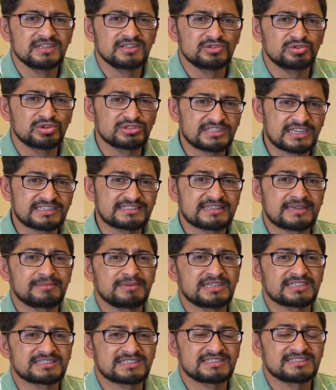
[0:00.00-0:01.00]
those
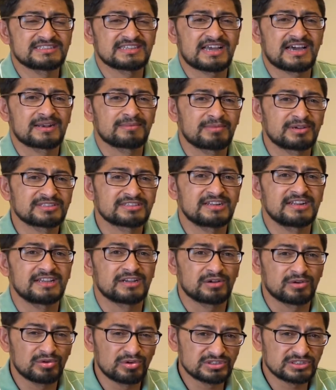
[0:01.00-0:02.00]
examinations are
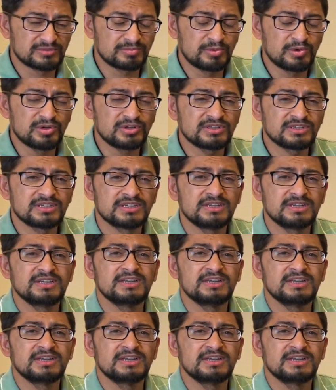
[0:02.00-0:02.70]
mostly closed book